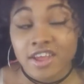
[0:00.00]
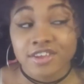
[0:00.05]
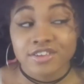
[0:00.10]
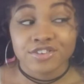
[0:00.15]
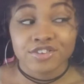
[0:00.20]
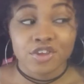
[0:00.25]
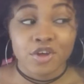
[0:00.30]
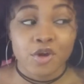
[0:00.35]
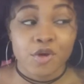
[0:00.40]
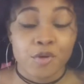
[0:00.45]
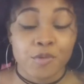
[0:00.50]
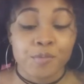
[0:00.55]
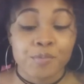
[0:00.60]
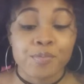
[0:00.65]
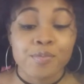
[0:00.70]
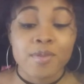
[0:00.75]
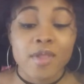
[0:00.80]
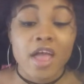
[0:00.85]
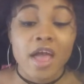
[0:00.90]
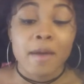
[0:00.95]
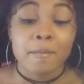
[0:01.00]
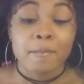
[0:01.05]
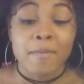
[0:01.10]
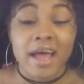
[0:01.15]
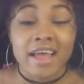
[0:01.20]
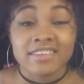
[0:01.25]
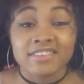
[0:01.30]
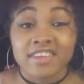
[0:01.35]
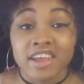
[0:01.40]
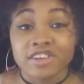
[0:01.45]
So
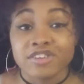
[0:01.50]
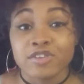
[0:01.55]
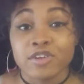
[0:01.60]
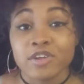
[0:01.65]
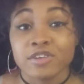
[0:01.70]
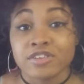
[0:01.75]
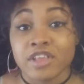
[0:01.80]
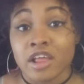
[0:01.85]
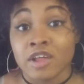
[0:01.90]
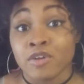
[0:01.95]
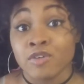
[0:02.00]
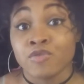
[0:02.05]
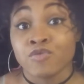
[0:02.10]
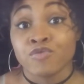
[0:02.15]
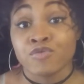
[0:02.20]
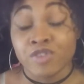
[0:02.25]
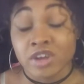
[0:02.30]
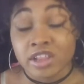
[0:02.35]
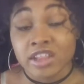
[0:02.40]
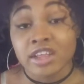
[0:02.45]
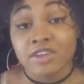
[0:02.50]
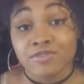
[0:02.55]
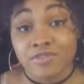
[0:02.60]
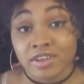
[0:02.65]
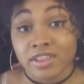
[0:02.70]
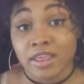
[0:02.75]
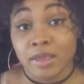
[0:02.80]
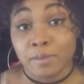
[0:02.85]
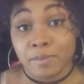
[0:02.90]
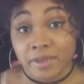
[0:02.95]
my schedule is
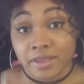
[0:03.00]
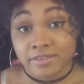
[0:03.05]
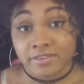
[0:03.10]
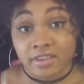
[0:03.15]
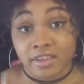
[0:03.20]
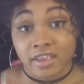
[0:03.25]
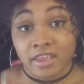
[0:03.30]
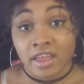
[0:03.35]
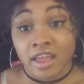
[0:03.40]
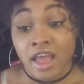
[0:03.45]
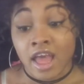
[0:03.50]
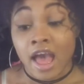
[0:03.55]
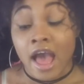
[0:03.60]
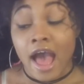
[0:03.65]
really busy.